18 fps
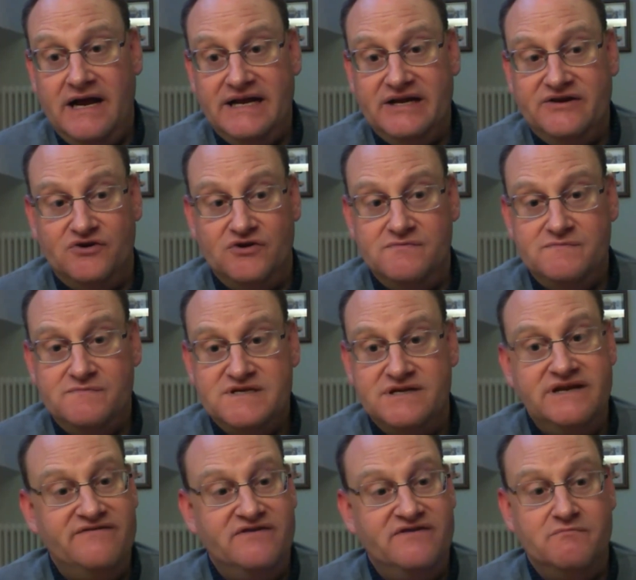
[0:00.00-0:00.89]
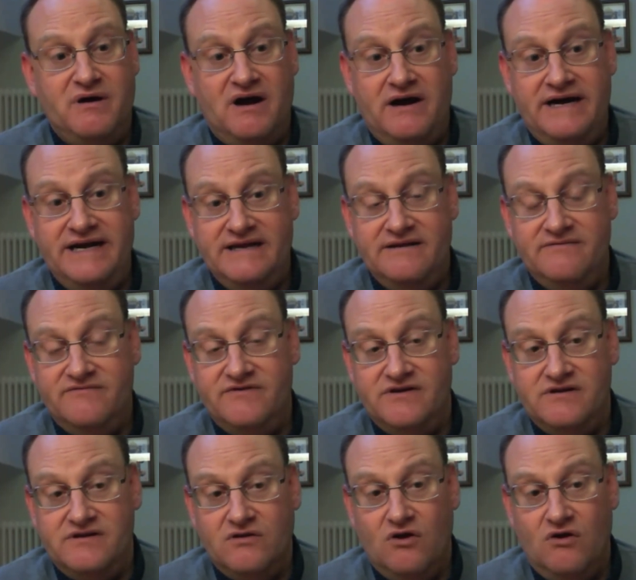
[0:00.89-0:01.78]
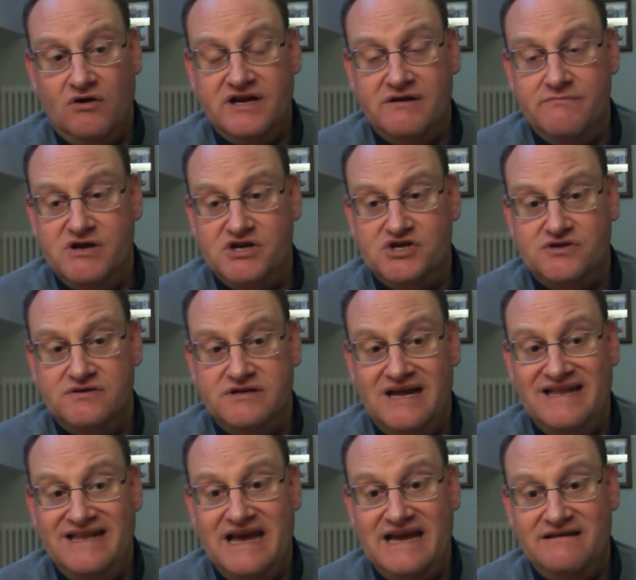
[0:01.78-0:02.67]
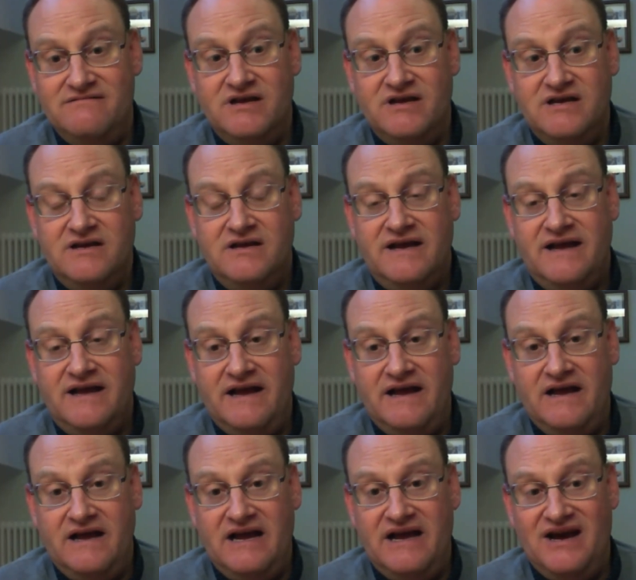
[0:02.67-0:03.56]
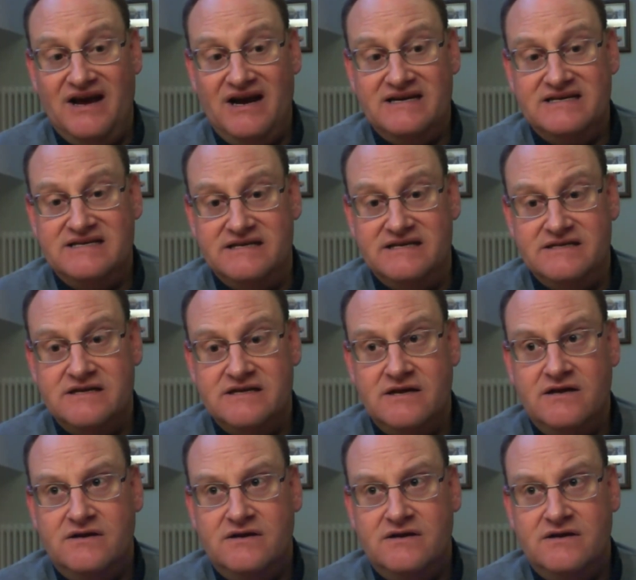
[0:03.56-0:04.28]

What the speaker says: groups and even by the Law Commission and then enacted.